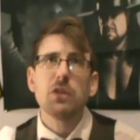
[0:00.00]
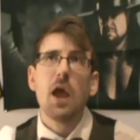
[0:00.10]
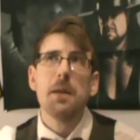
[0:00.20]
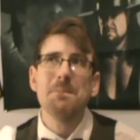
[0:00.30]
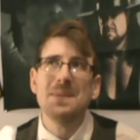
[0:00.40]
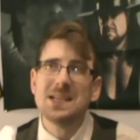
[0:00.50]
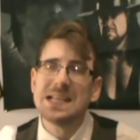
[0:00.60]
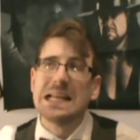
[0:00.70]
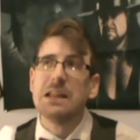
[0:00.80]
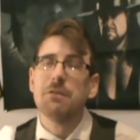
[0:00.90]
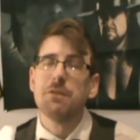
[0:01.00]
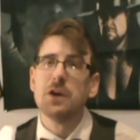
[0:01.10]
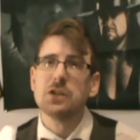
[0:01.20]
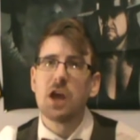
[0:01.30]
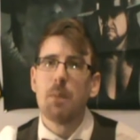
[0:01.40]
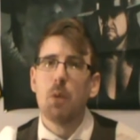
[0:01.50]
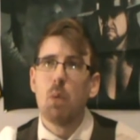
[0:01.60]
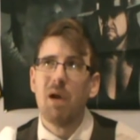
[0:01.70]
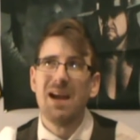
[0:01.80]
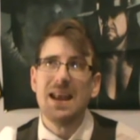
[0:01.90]
Admittedly, the first couple
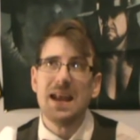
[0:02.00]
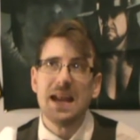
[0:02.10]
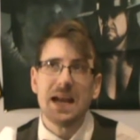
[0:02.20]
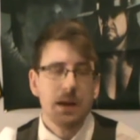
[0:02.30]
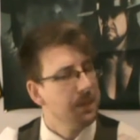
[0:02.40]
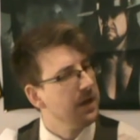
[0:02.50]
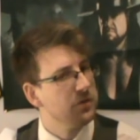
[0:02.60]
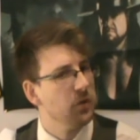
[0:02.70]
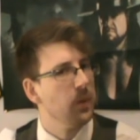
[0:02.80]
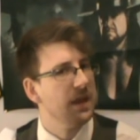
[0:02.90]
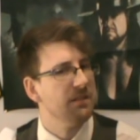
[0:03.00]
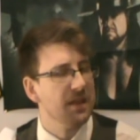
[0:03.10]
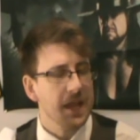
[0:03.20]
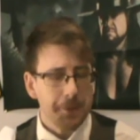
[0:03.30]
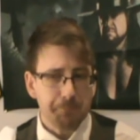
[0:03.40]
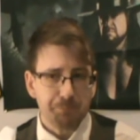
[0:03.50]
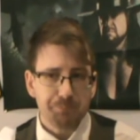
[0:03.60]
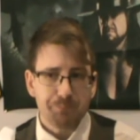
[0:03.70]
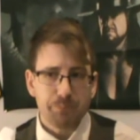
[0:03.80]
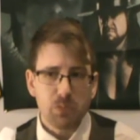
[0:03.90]
were a little bit too easy,
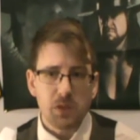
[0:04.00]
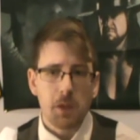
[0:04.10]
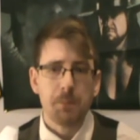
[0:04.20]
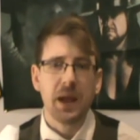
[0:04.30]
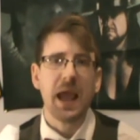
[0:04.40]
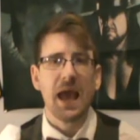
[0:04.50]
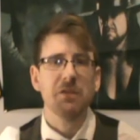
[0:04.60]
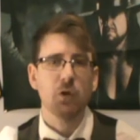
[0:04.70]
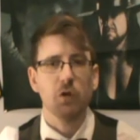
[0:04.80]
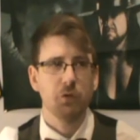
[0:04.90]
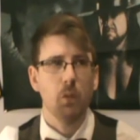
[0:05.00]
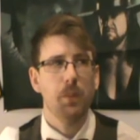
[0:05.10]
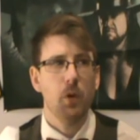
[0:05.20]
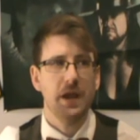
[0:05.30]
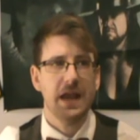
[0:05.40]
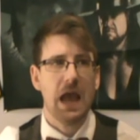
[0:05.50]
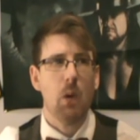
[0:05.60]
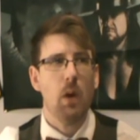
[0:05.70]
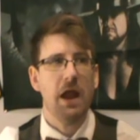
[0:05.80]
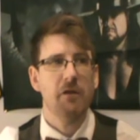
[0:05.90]
but it has got to a point
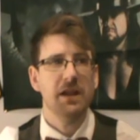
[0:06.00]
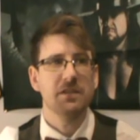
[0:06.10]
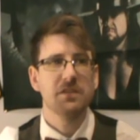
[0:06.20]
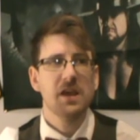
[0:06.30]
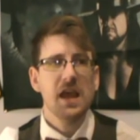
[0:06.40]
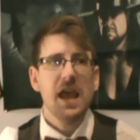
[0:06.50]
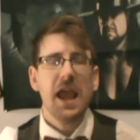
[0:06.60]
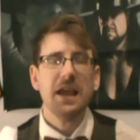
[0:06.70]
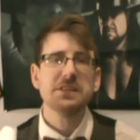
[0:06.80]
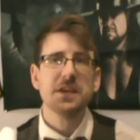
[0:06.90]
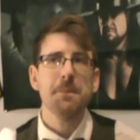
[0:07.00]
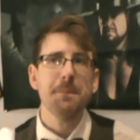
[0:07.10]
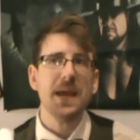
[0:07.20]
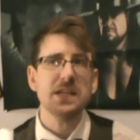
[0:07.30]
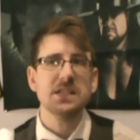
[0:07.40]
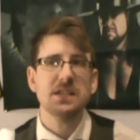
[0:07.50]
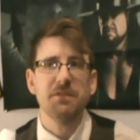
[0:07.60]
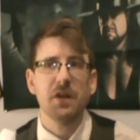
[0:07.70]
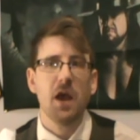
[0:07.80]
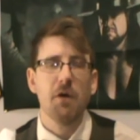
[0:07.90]
now where it's
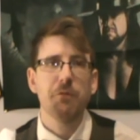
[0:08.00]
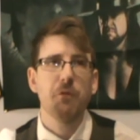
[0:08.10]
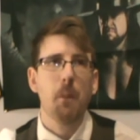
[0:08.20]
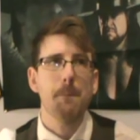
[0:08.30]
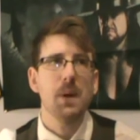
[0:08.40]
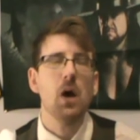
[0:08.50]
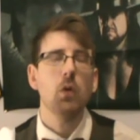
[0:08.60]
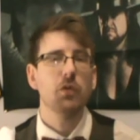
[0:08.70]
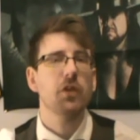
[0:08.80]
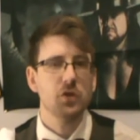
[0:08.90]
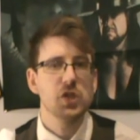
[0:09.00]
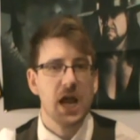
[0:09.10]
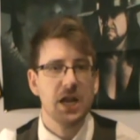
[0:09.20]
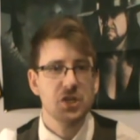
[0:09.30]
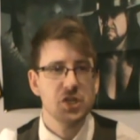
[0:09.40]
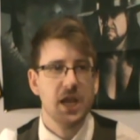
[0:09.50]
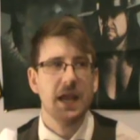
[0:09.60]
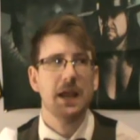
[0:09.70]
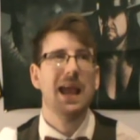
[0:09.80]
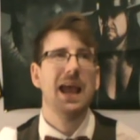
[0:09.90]
competitive enough, but also
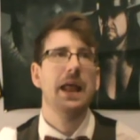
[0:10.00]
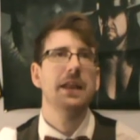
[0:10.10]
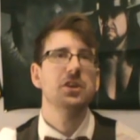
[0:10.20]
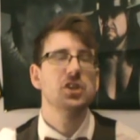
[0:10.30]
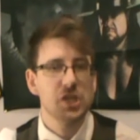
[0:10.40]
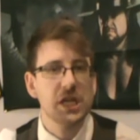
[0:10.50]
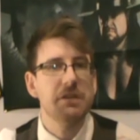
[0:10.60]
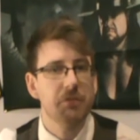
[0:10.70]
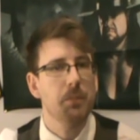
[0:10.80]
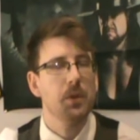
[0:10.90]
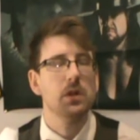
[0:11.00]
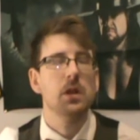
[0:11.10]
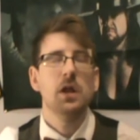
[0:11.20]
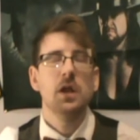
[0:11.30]
challenging and achievable.